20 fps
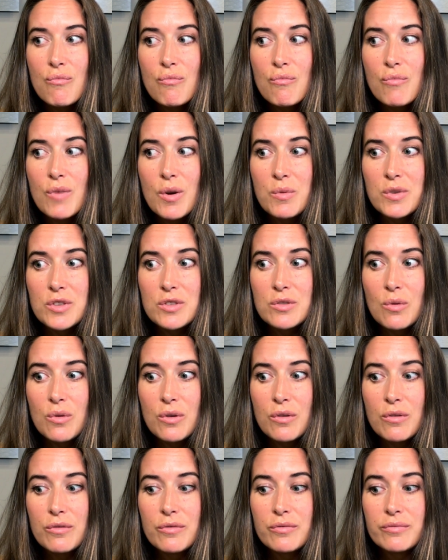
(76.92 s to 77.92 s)
it was sort
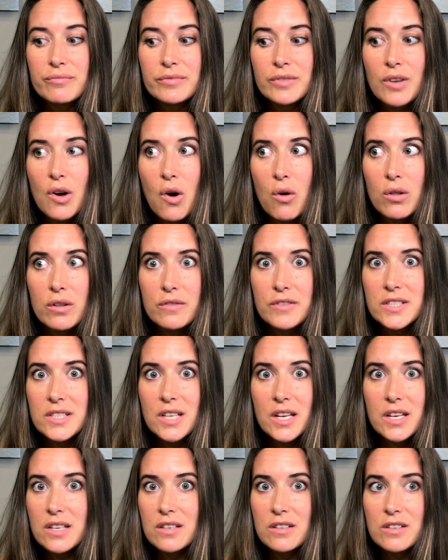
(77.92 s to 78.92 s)
of all of a
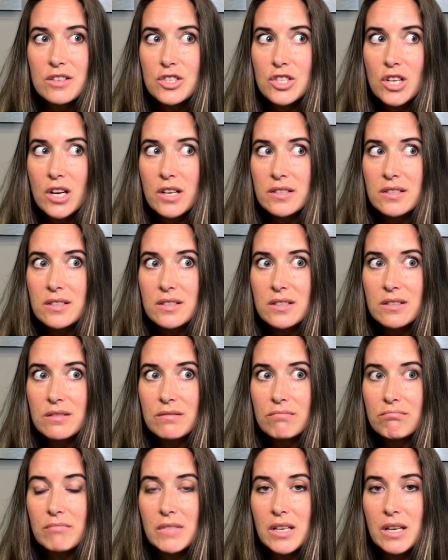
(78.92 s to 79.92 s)
sudden just
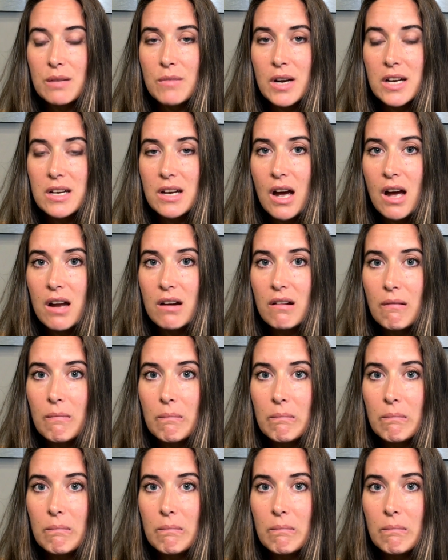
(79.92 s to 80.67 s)
me and my dad.